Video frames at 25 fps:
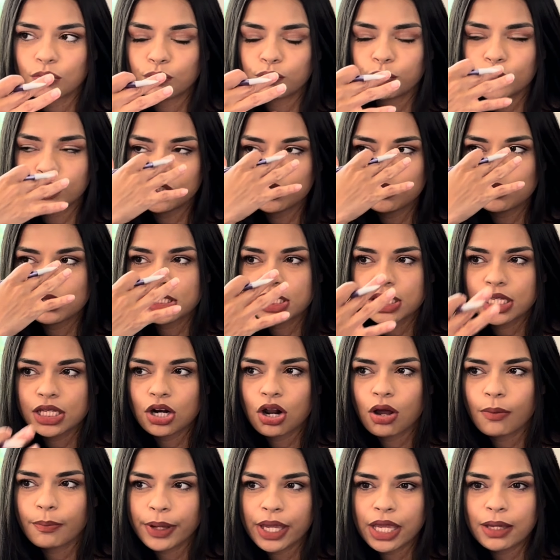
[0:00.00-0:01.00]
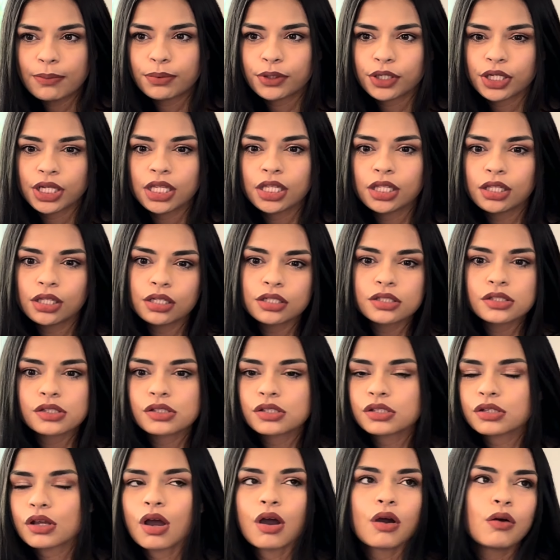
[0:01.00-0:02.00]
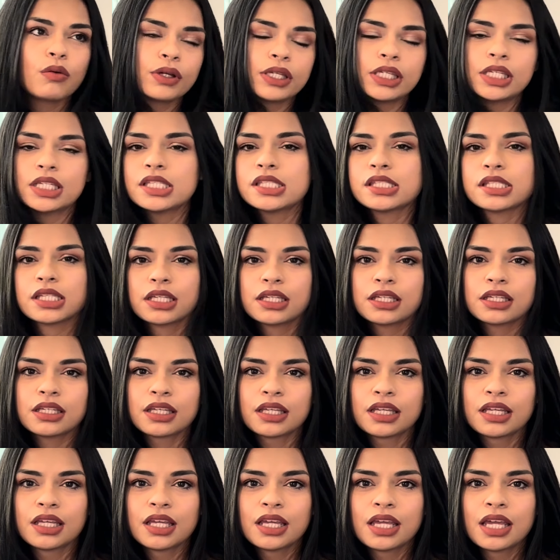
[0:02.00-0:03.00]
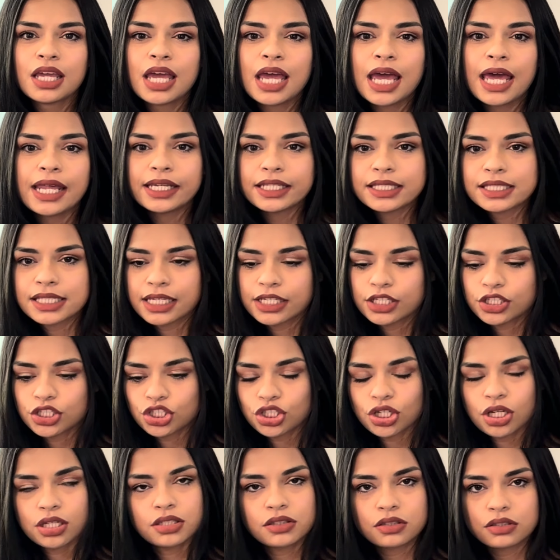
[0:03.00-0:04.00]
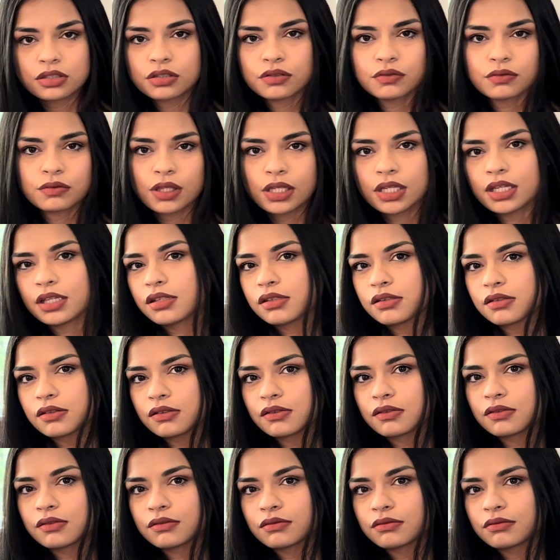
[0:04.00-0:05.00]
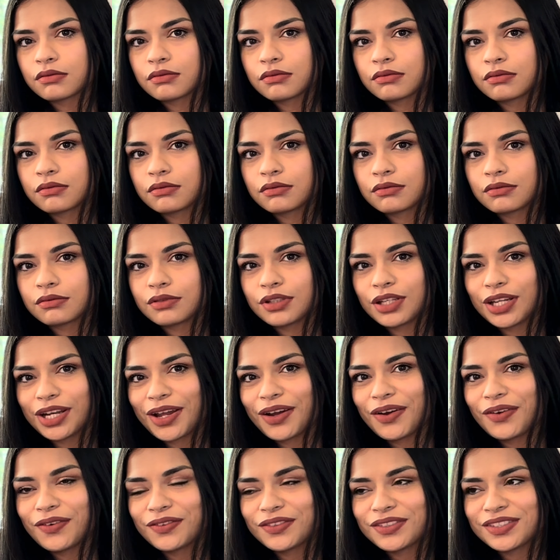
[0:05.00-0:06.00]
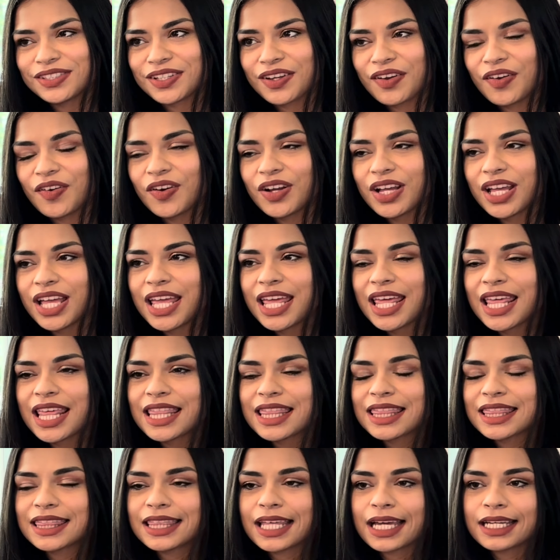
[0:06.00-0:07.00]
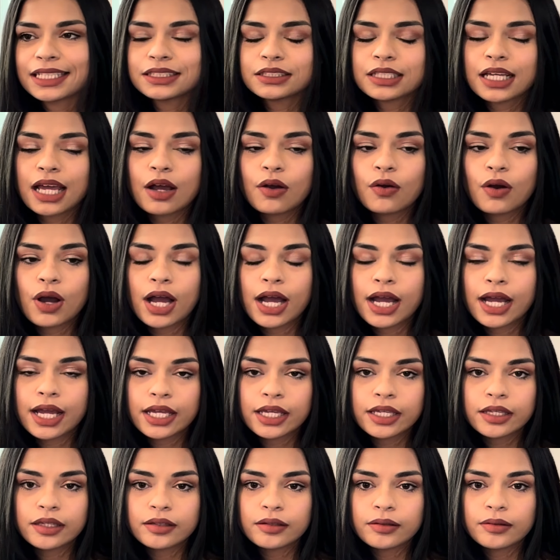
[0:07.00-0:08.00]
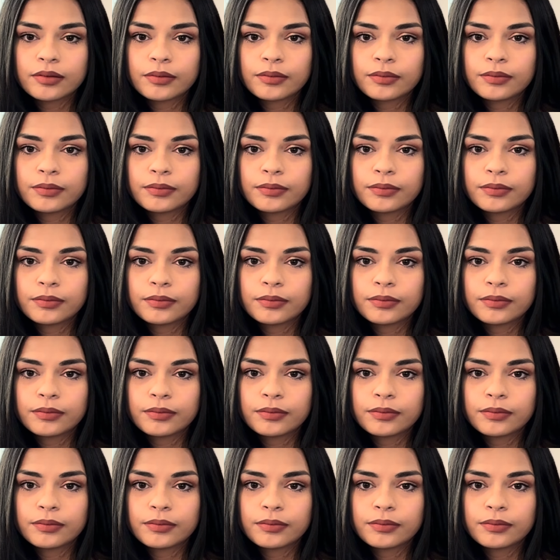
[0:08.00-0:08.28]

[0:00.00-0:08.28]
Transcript: when you see it on paper, it looks so easy, and it's like, just do this, you know? So that's how I